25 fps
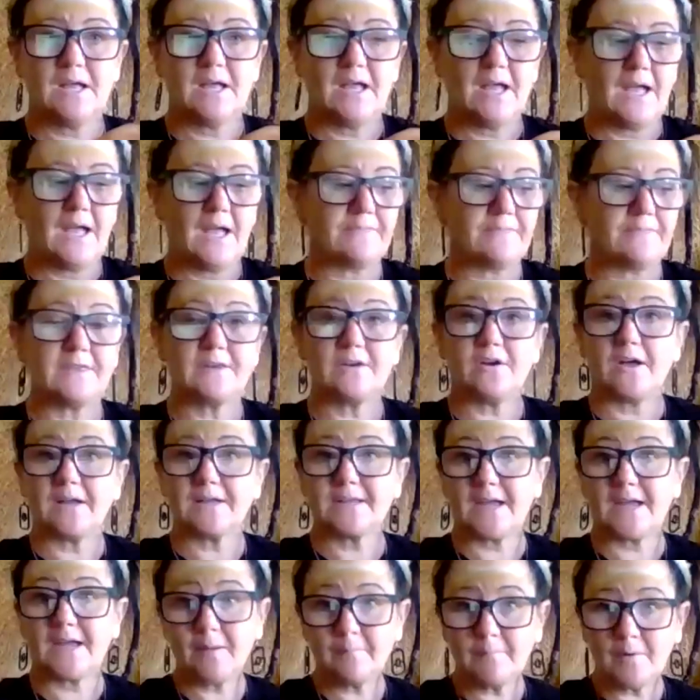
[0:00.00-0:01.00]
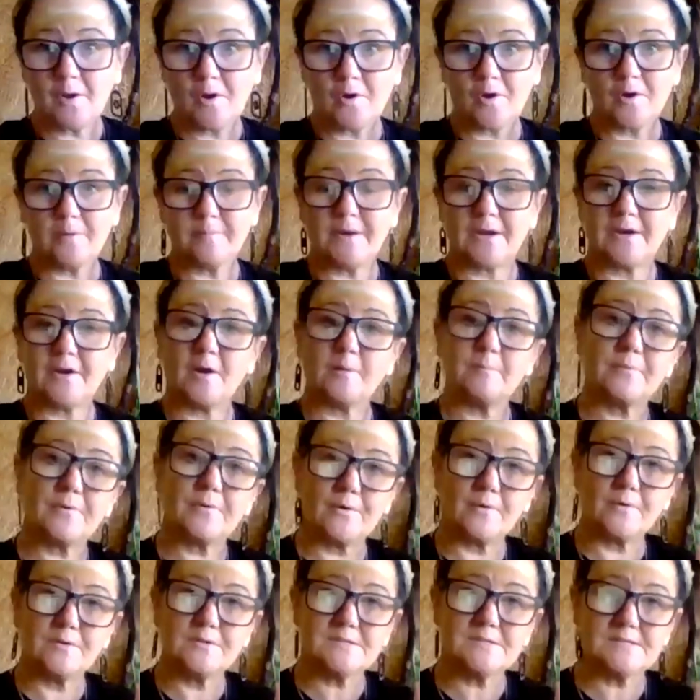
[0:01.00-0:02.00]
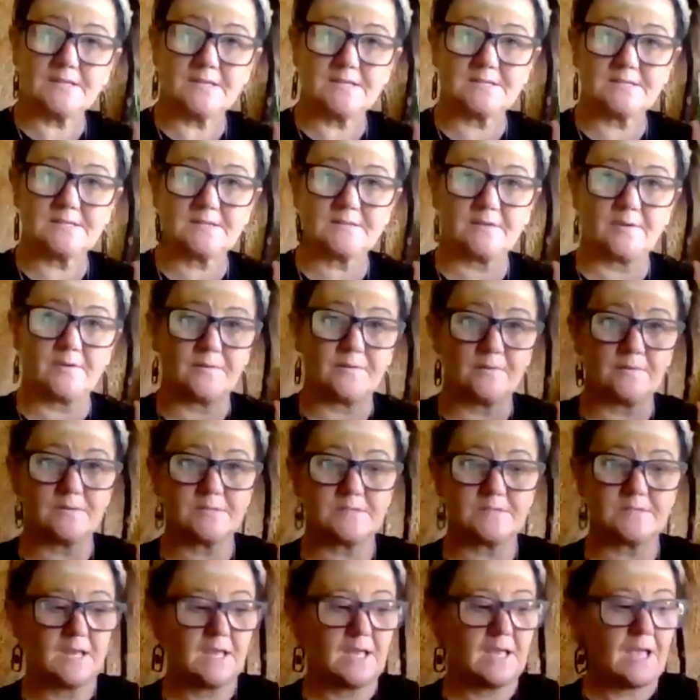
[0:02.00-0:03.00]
and then I come home and I process those.